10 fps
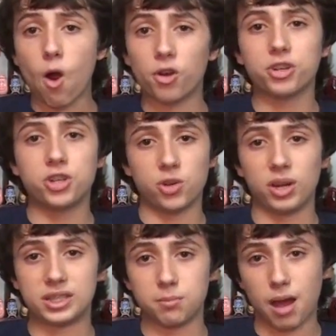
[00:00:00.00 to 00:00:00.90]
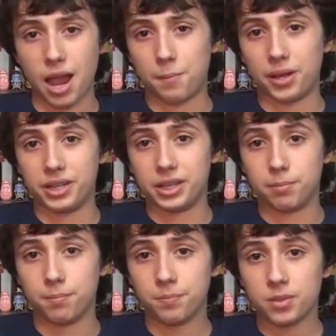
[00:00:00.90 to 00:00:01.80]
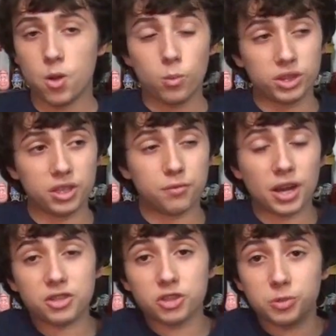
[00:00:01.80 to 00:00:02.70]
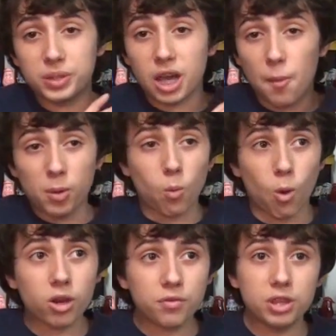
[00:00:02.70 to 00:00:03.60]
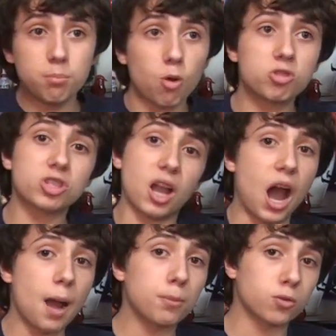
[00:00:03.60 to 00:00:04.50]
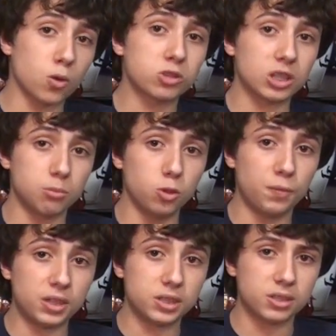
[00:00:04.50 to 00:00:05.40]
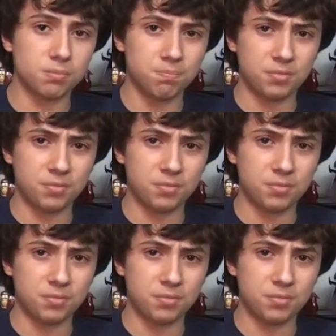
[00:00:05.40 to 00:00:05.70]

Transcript: hard choice in my opinion. With the Avengers becoming one of the most top-grossing movies